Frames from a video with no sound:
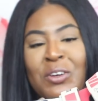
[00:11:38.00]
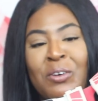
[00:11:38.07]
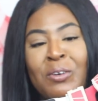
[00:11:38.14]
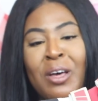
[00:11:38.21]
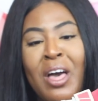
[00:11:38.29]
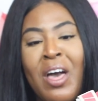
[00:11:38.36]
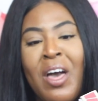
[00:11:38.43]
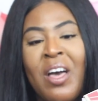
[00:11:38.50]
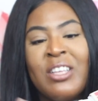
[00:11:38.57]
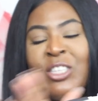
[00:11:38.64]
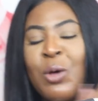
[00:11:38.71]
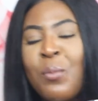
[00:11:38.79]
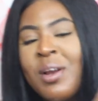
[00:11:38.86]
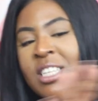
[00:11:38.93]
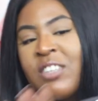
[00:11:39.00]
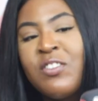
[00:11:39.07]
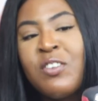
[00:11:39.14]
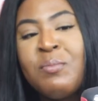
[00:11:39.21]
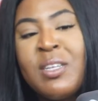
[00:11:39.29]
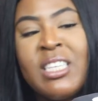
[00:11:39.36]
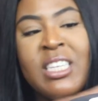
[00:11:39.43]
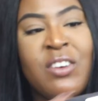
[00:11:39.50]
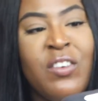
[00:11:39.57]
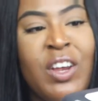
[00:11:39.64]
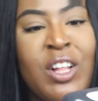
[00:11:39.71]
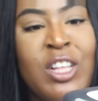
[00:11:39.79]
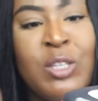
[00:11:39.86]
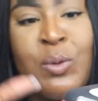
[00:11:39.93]
shoe. So many different
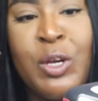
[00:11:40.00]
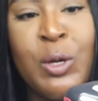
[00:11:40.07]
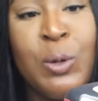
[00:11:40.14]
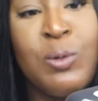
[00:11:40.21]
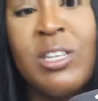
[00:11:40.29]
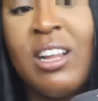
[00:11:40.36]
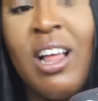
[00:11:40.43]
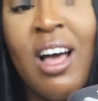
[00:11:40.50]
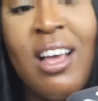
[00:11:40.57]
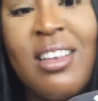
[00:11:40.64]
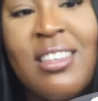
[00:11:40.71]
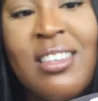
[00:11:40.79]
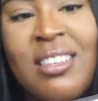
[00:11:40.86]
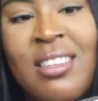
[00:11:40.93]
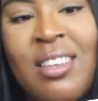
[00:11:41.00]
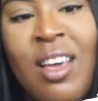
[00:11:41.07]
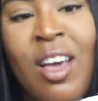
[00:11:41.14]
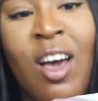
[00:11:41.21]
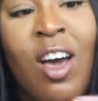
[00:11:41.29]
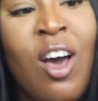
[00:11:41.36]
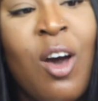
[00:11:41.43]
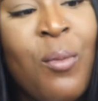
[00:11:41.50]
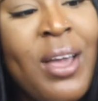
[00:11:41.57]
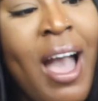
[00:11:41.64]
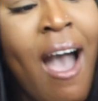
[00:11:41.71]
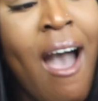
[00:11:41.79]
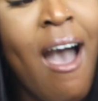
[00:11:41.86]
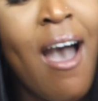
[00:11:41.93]
materials were utilized. We
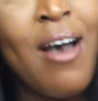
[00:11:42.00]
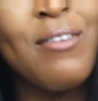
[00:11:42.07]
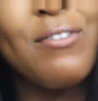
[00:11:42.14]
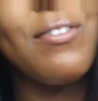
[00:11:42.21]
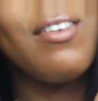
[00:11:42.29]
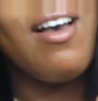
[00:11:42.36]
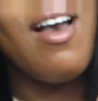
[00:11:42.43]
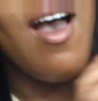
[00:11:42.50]
have